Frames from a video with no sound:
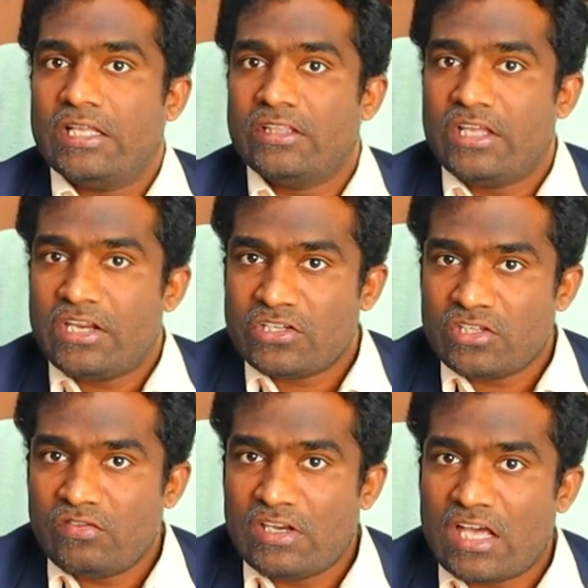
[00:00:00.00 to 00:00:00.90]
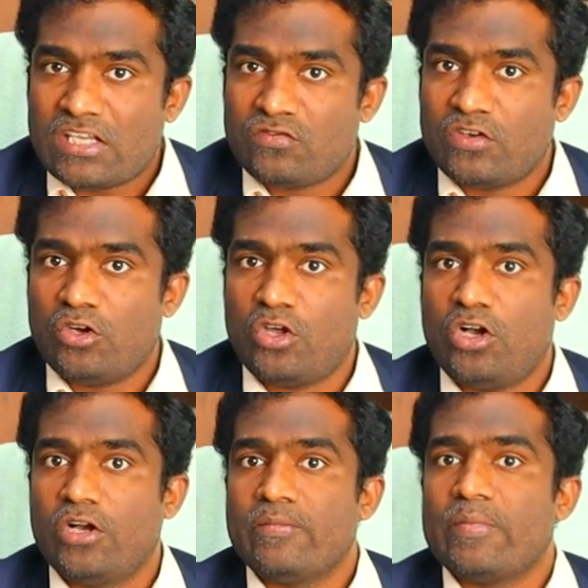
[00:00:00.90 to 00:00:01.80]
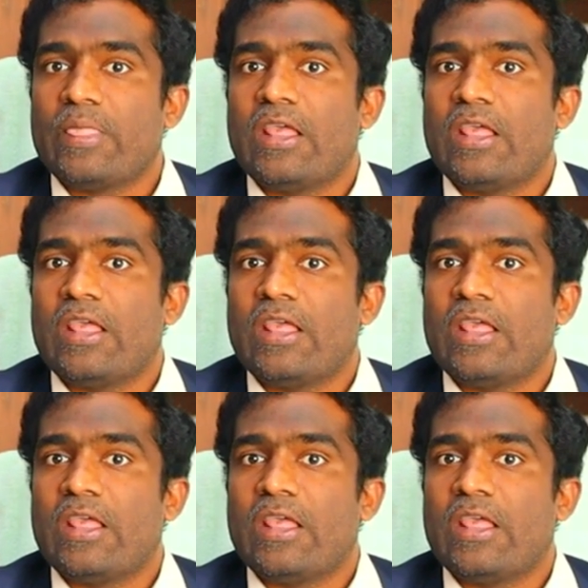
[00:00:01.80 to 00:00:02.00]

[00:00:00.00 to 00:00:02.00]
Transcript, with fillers: the erection will last for long